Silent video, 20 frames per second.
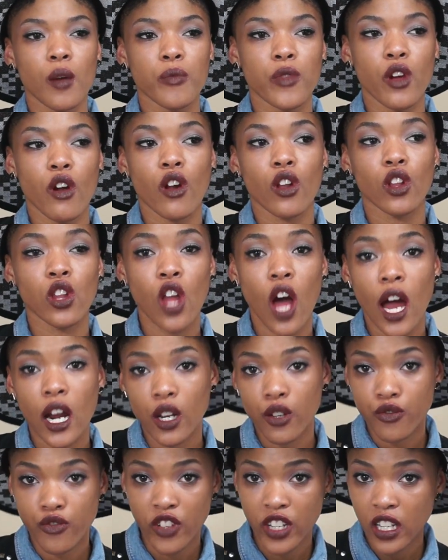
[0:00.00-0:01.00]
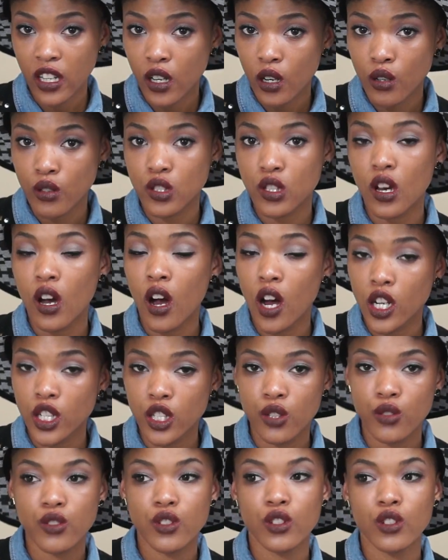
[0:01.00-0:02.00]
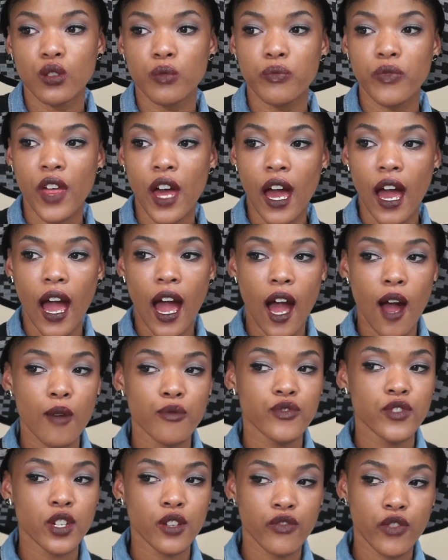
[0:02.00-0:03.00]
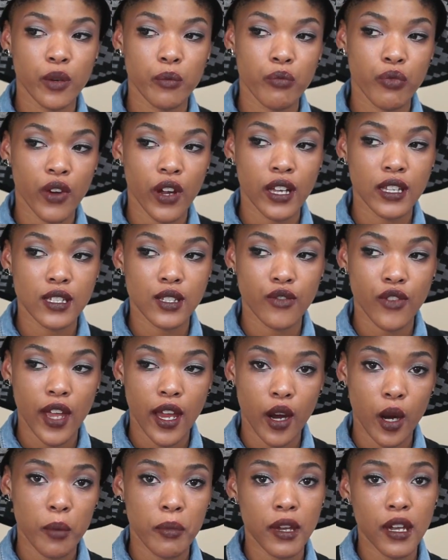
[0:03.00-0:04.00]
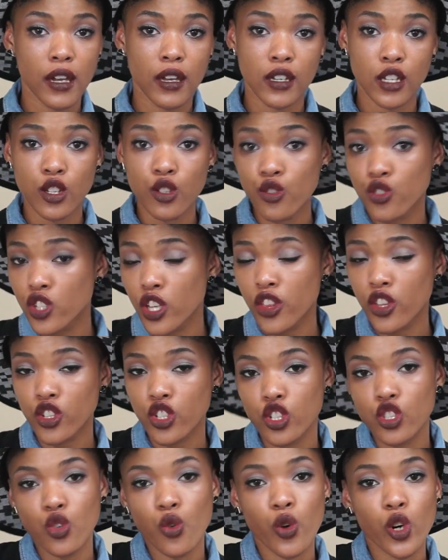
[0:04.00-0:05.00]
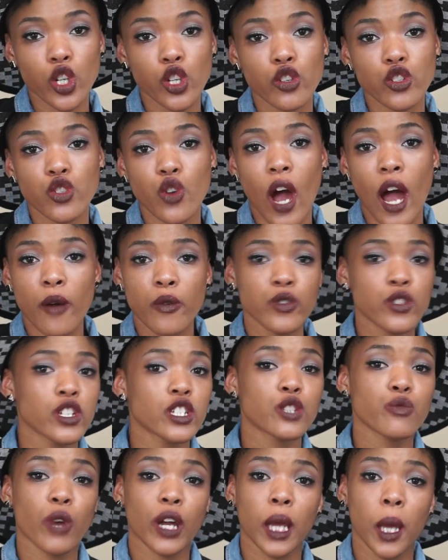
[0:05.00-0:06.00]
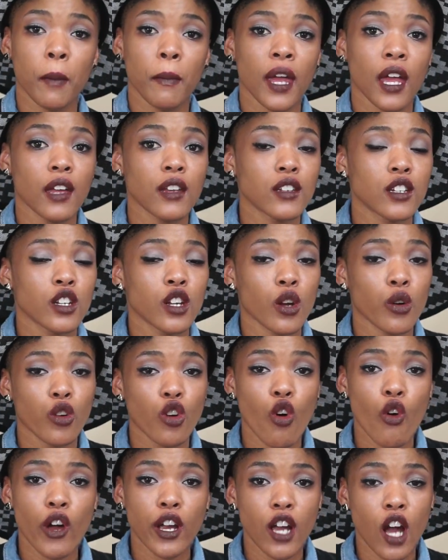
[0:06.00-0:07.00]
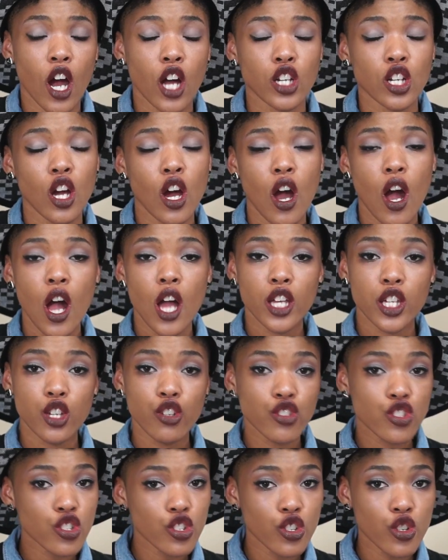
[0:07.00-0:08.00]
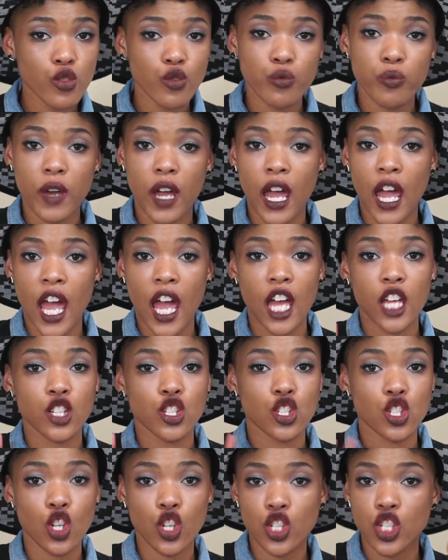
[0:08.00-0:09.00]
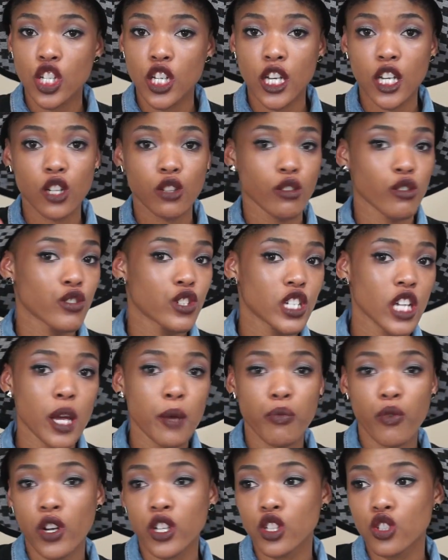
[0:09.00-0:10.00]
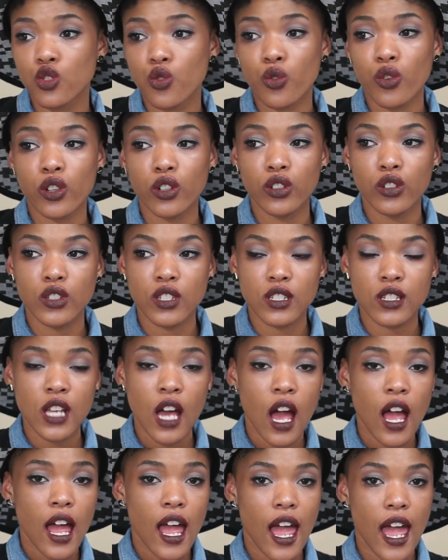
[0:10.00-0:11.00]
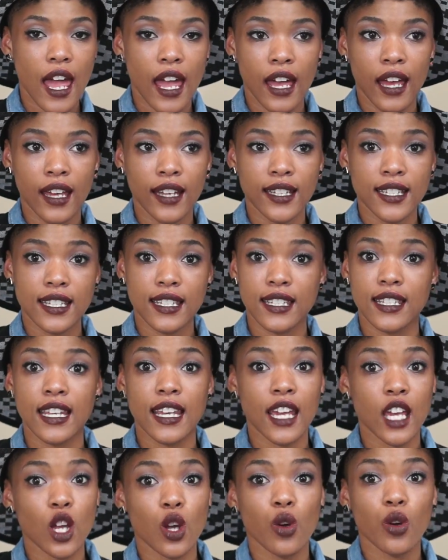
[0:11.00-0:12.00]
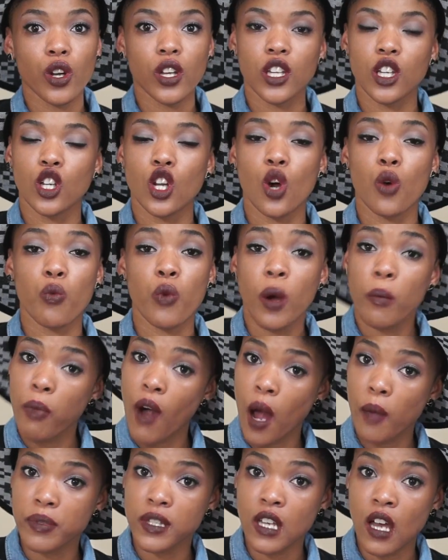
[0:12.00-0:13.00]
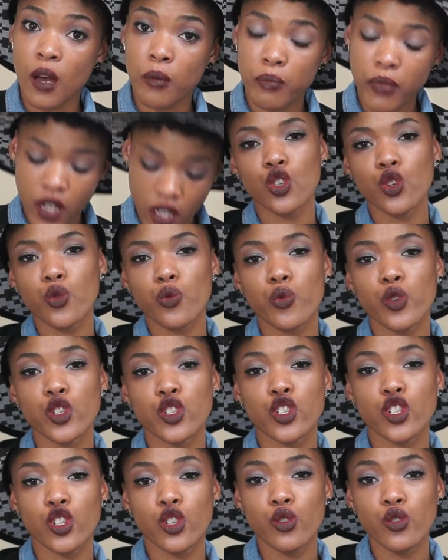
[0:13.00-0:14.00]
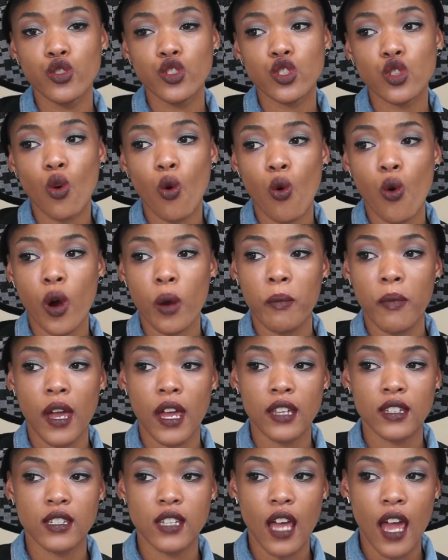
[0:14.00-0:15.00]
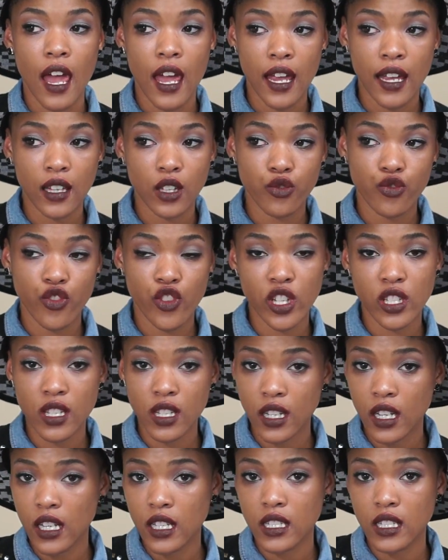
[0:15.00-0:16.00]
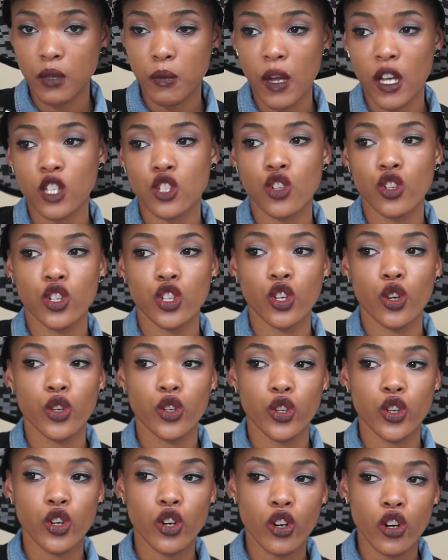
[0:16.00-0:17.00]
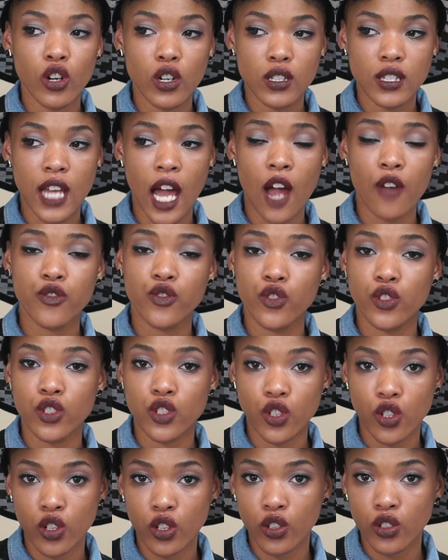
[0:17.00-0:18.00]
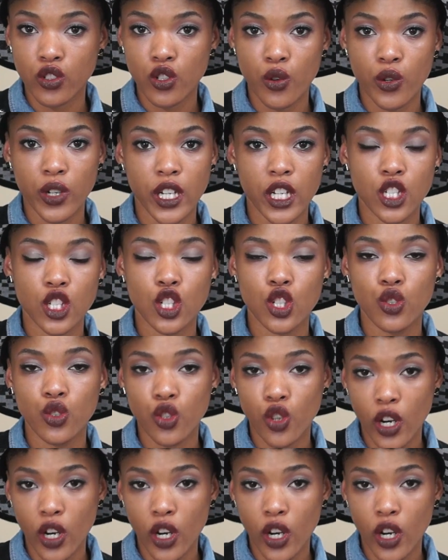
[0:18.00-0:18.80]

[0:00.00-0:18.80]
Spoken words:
there are a lot of videos on YouTube that have different brands of hair being used in their tutorials, so I would just recommend going on YouTube and searching crochet braid tutorials and seeing what pops up. To reduce or maintain frizziness, to make sure your curls after it's curled don't get too